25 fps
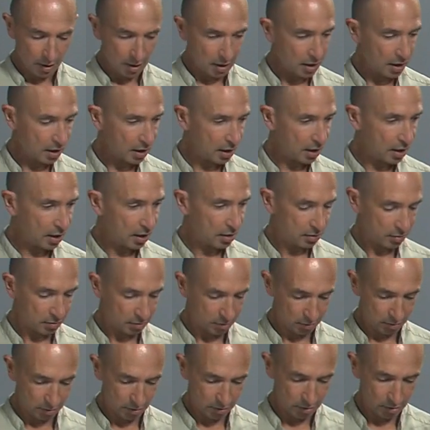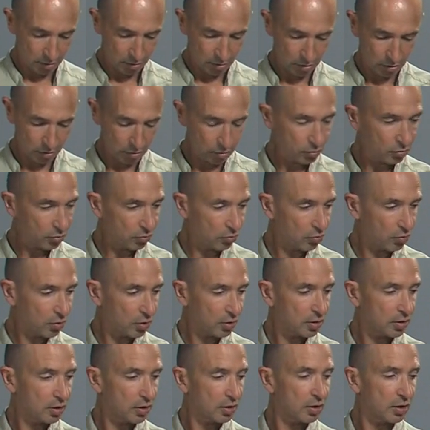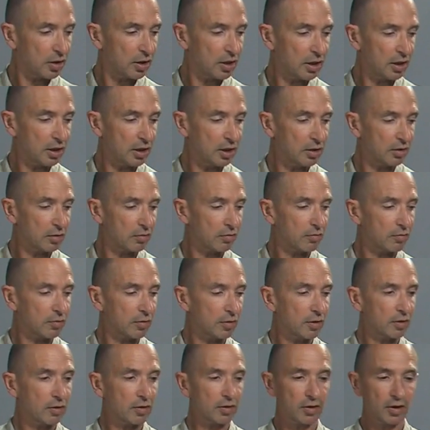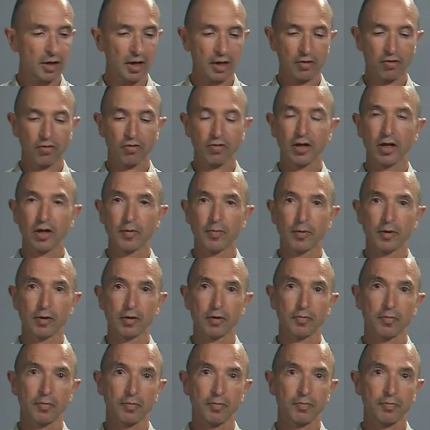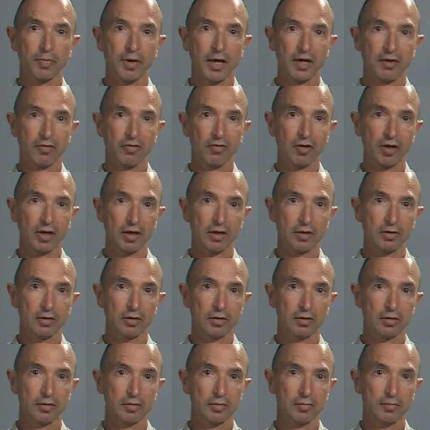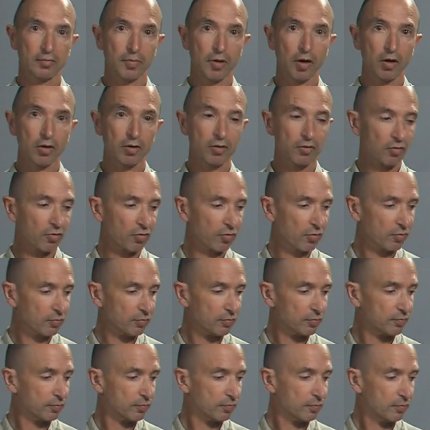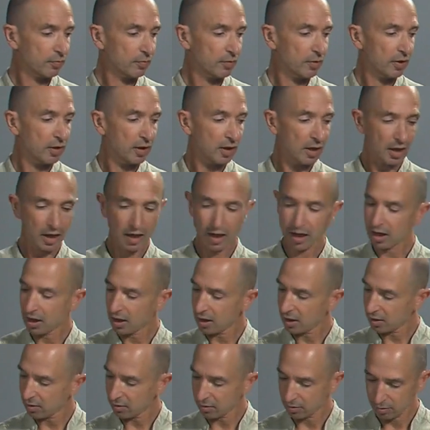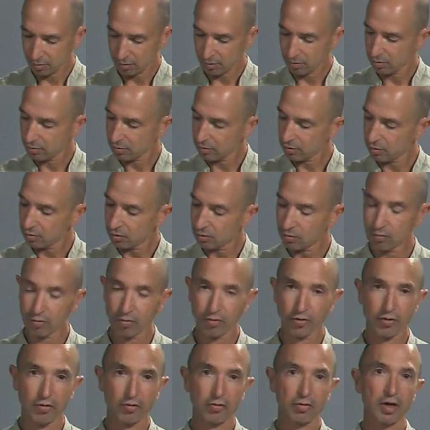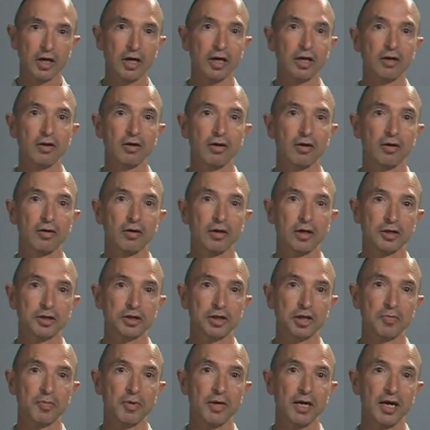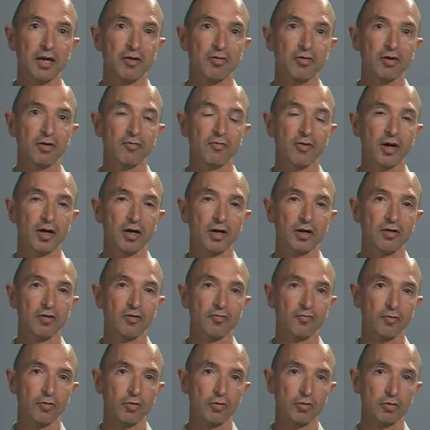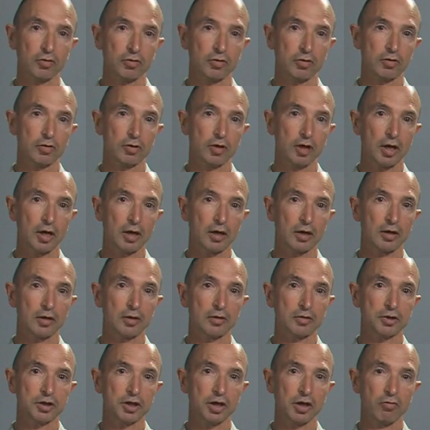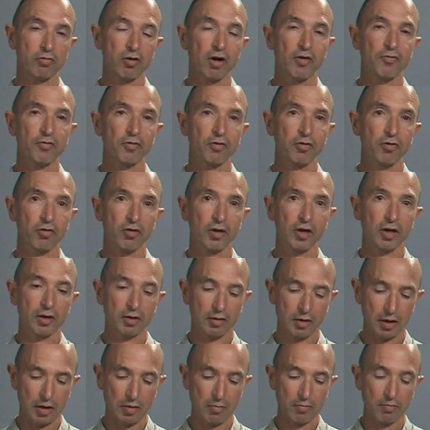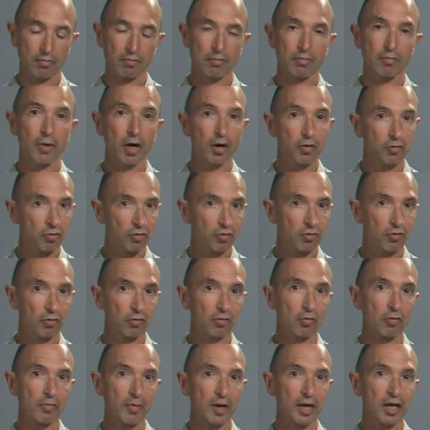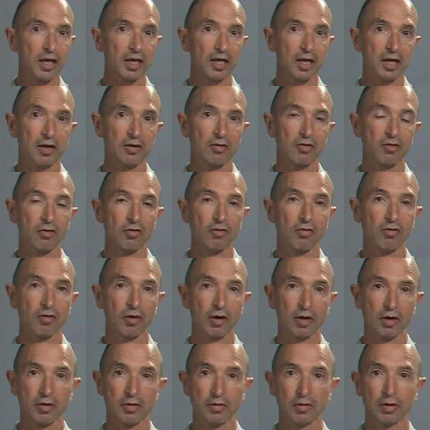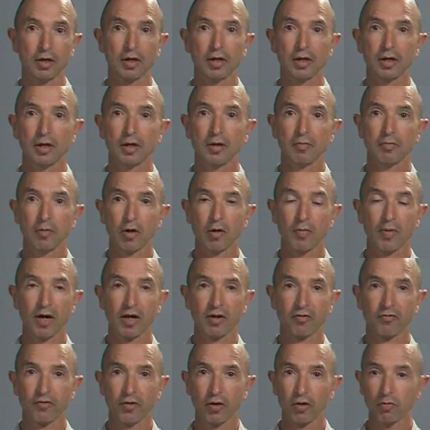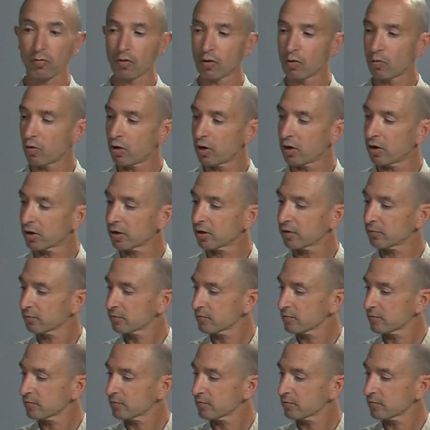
and you need a sealable plastic box, and you also need a GPS device for georeferencing. In most or many cases, a mobile phone will work.